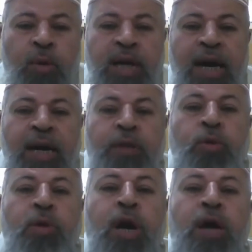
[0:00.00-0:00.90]
wa ta'ala
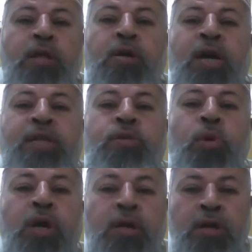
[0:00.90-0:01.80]
to gather us
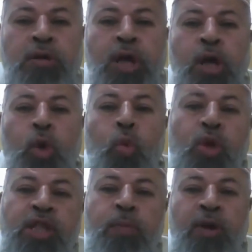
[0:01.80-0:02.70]
together
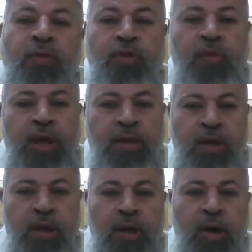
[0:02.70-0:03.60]
with the Prophet of Allah
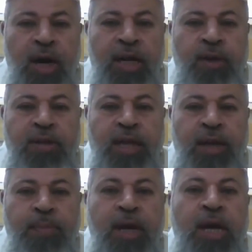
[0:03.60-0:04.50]
sallallahu alayhi
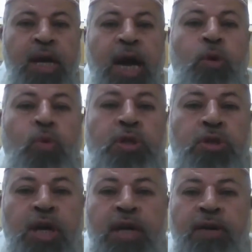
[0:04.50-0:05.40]
wasallam, and we
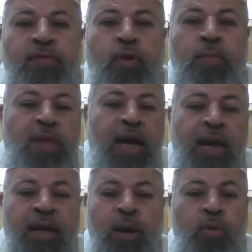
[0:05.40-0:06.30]
drink from the
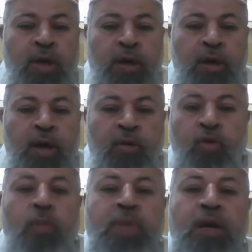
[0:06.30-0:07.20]
Al-Kawthar,
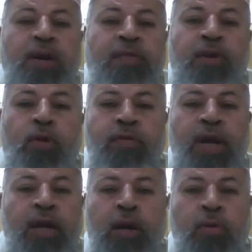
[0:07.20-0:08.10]
from the river of
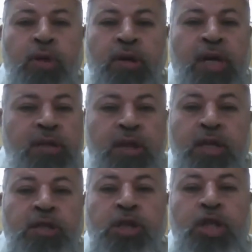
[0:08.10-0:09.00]
Al-Kawthar in,
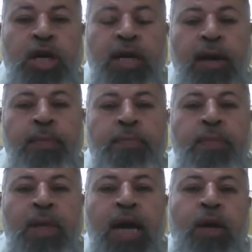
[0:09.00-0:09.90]
in the Jannah.
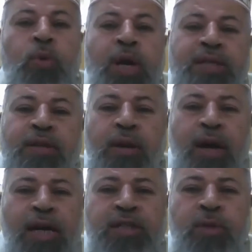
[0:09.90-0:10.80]
And we ask
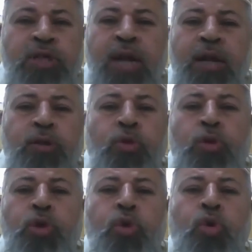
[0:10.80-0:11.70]
Allah Azza wa Jal to
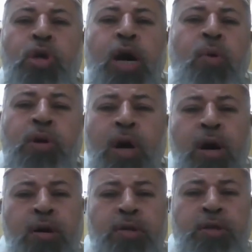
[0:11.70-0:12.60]
cure our
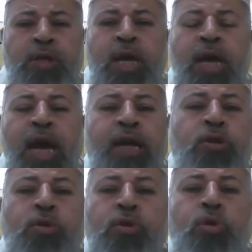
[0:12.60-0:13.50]
hearts
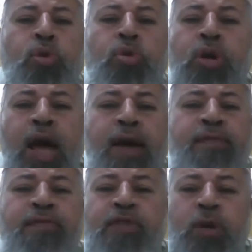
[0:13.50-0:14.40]
and to cure
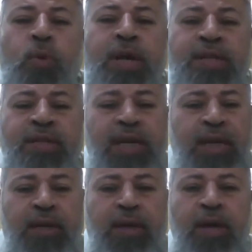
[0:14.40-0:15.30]
everyone sick,